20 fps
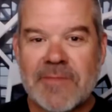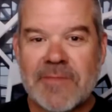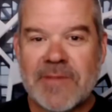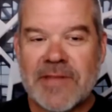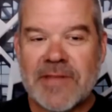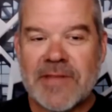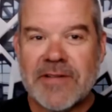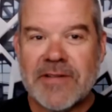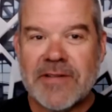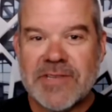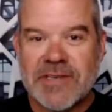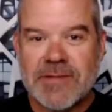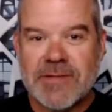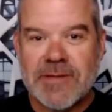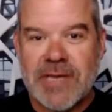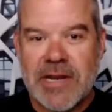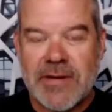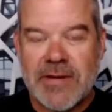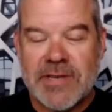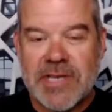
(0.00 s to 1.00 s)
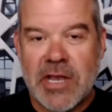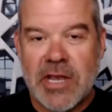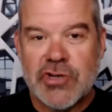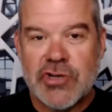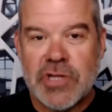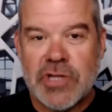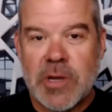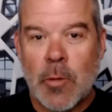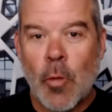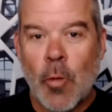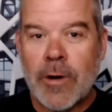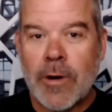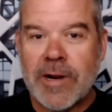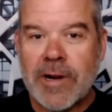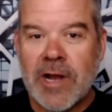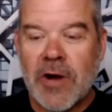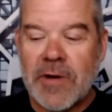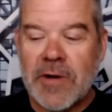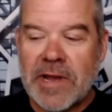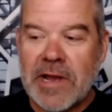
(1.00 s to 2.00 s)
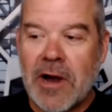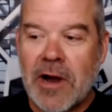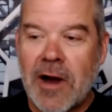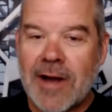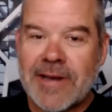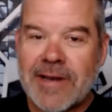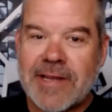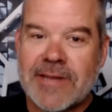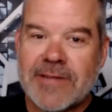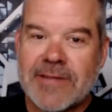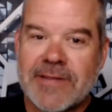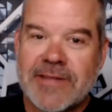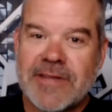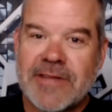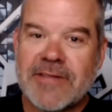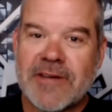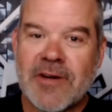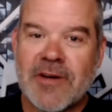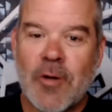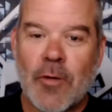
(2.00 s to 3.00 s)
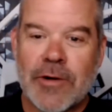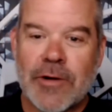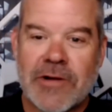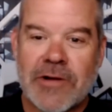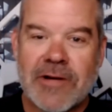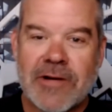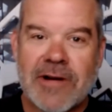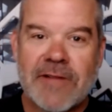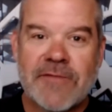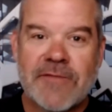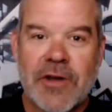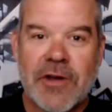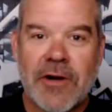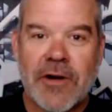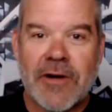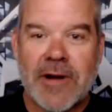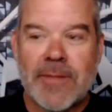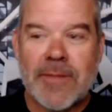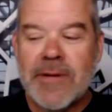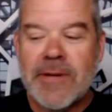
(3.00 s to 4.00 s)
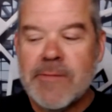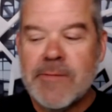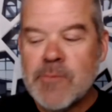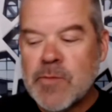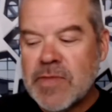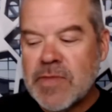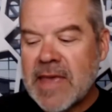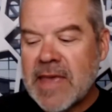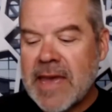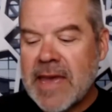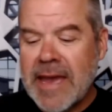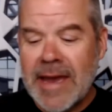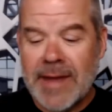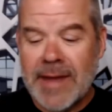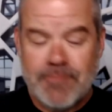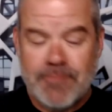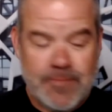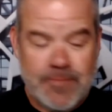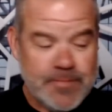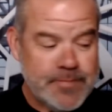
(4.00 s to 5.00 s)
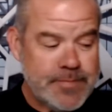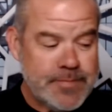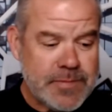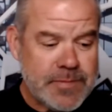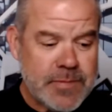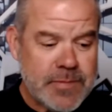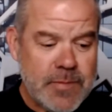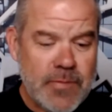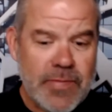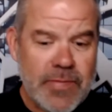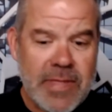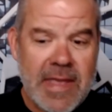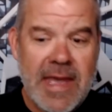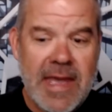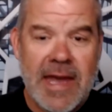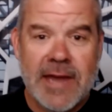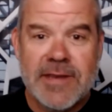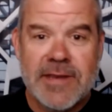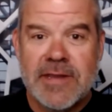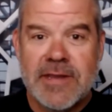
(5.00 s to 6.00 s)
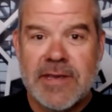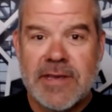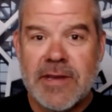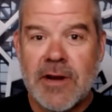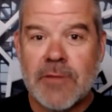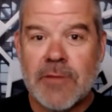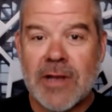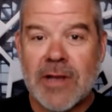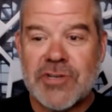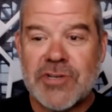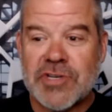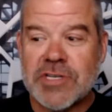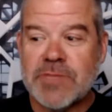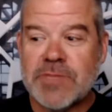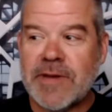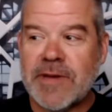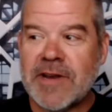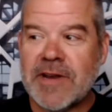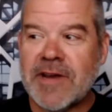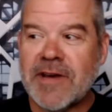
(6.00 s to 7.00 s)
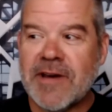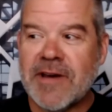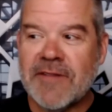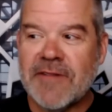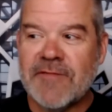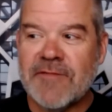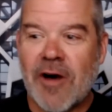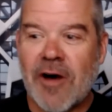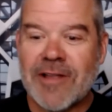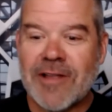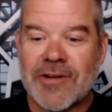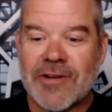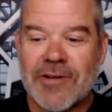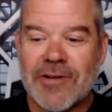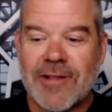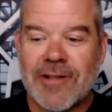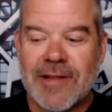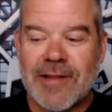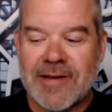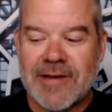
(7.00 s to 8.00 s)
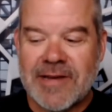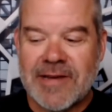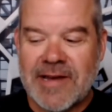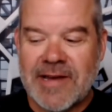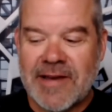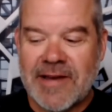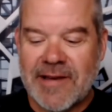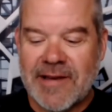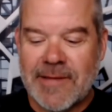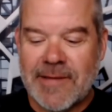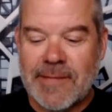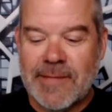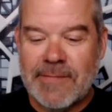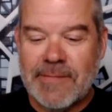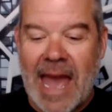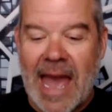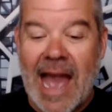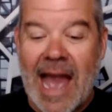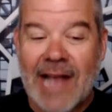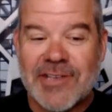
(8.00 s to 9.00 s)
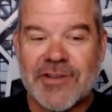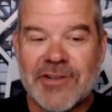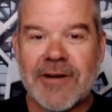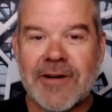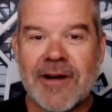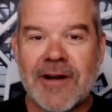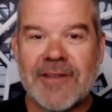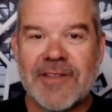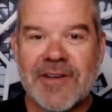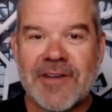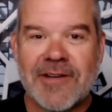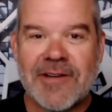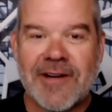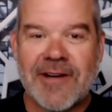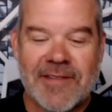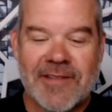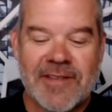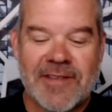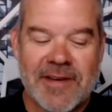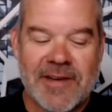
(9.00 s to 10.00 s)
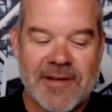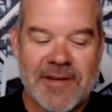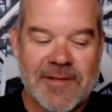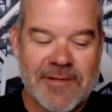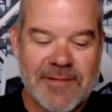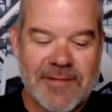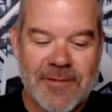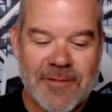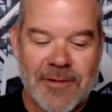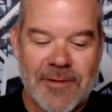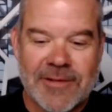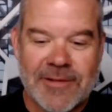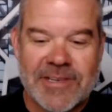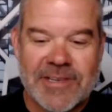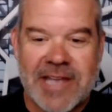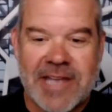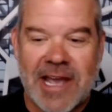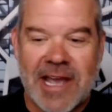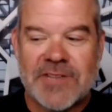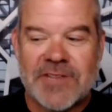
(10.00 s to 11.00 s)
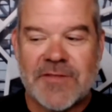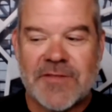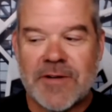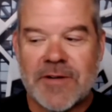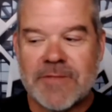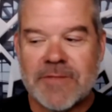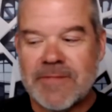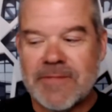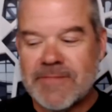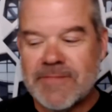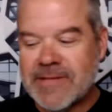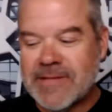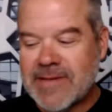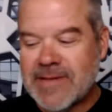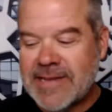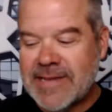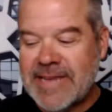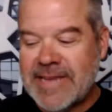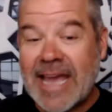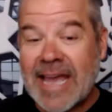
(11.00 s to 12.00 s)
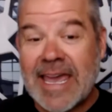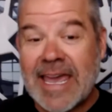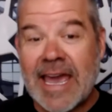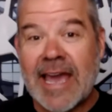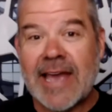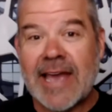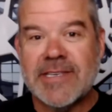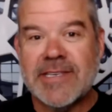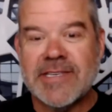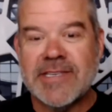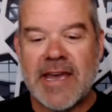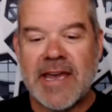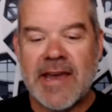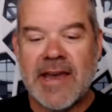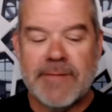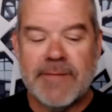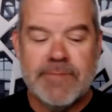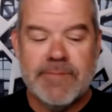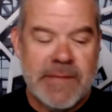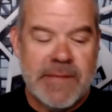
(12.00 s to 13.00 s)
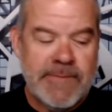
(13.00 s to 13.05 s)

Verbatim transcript: and there's you know essentially war going on in the, the corner of Europe, and and you know Russia's been a, a volatile uh, actor on the on the world stage for uh, decades, and